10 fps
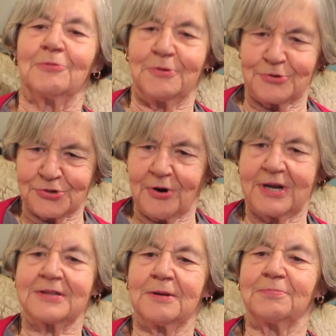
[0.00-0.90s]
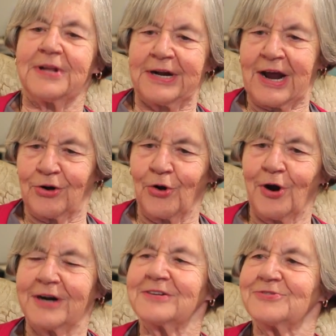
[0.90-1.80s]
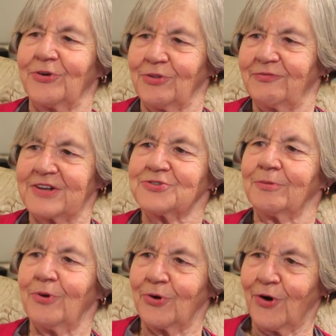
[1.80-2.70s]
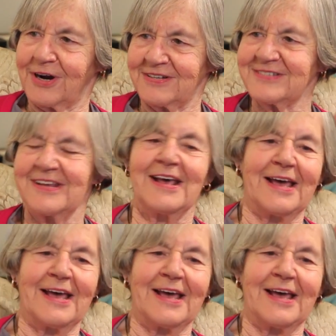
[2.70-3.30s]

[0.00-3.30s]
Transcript: we were starting to plant our gardens, or vegetable gardens,